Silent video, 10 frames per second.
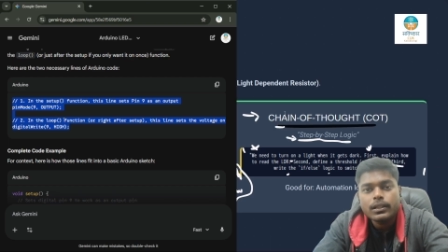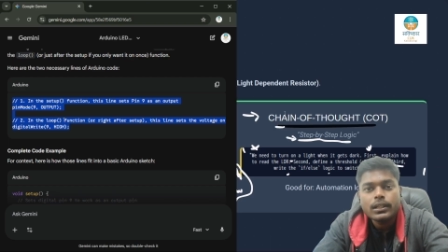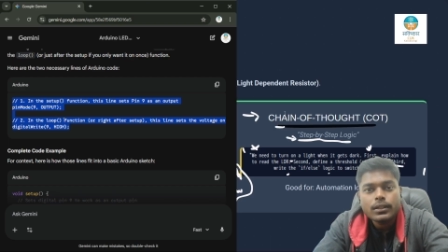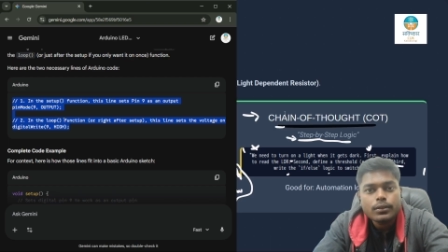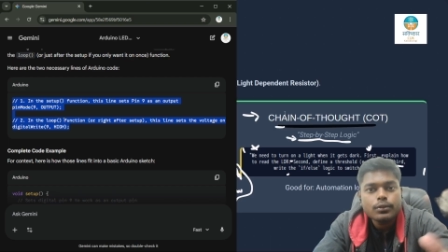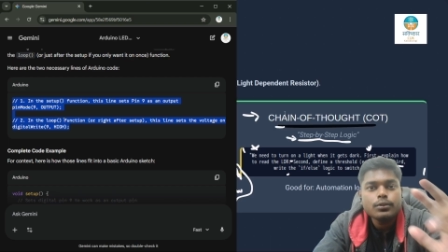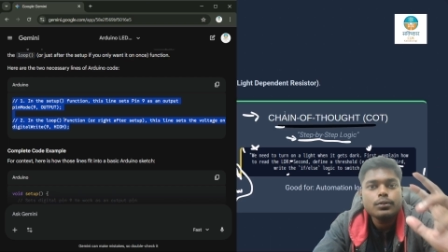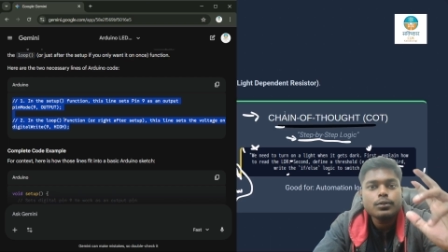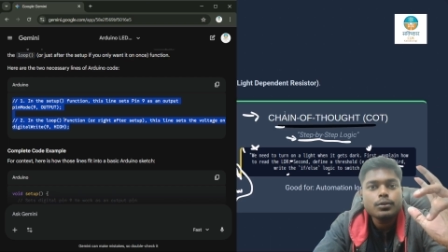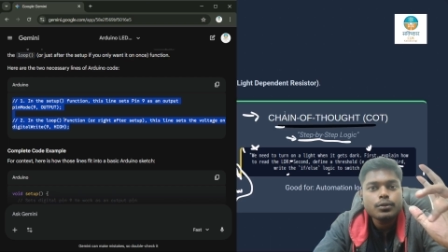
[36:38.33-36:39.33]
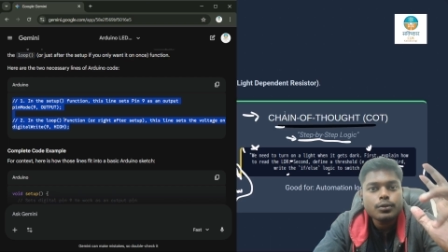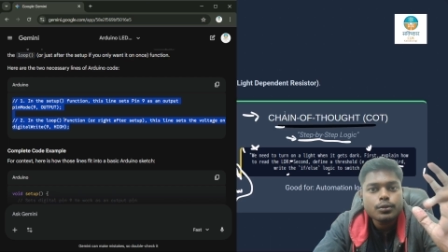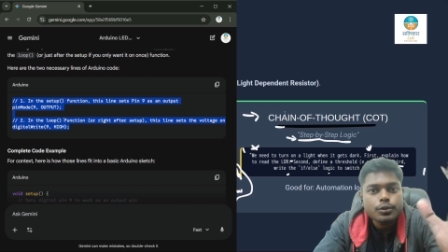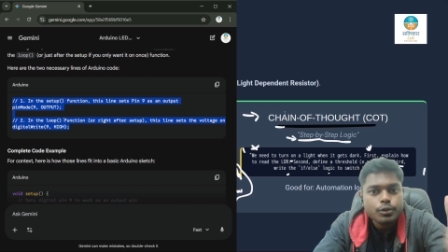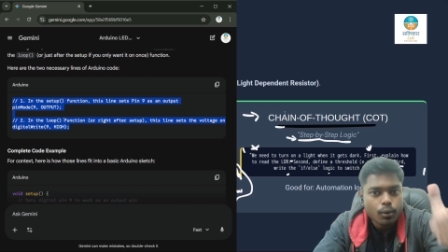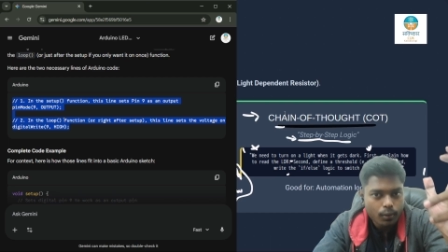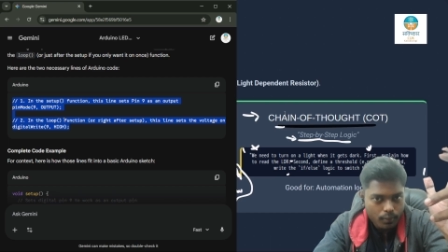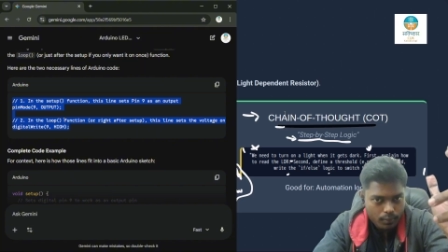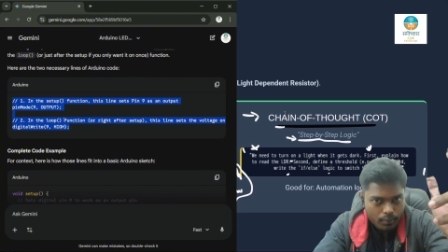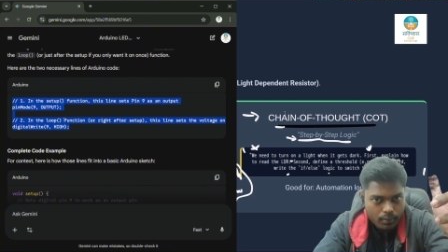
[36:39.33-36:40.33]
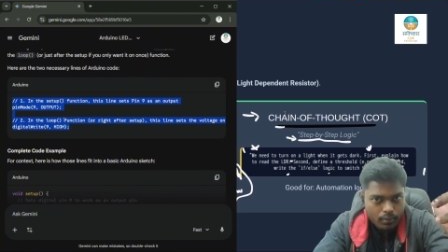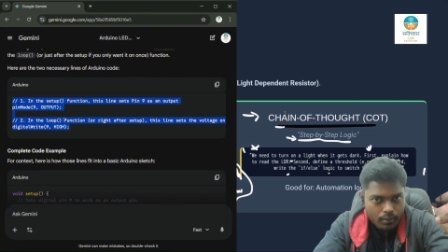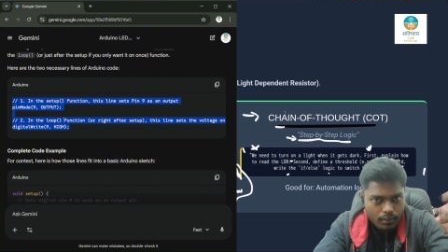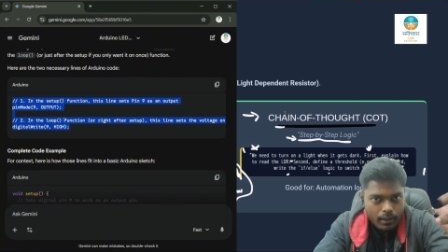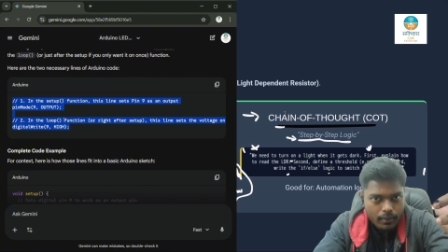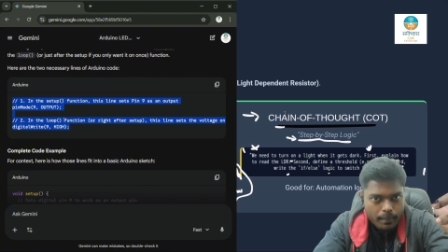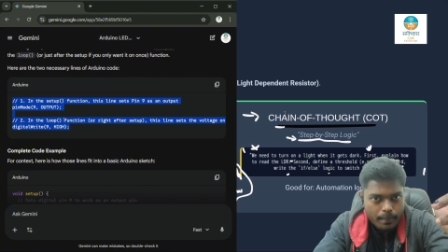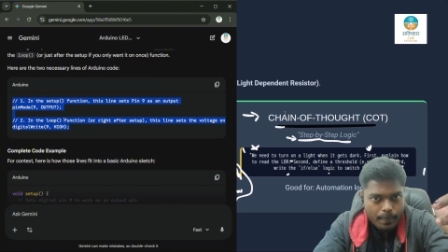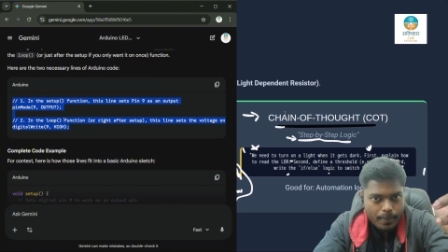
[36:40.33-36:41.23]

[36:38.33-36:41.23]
me to show, right?